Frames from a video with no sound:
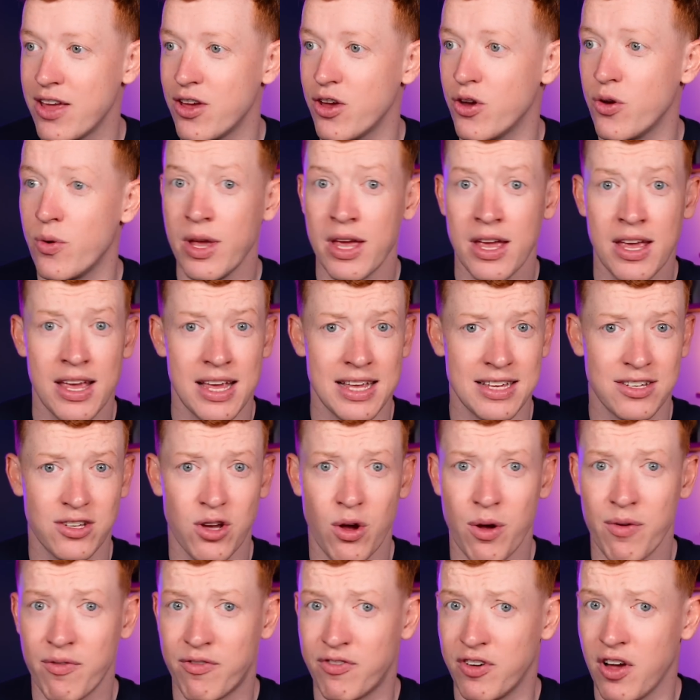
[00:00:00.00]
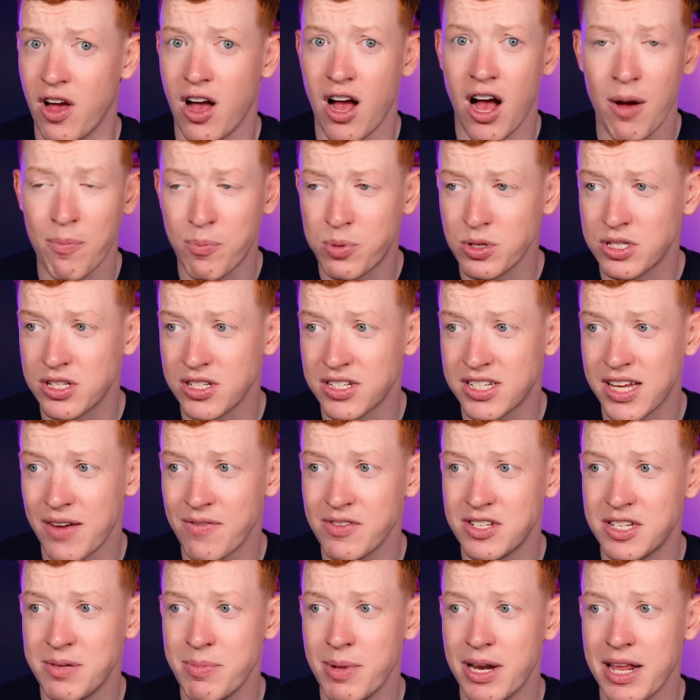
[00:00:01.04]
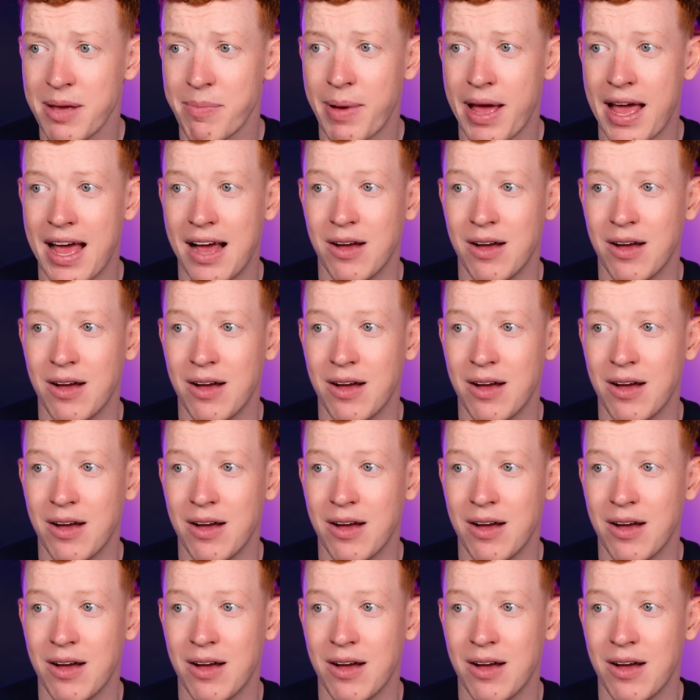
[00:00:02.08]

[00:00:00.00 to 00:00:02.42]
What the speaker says: who is going for upwards of £70 million,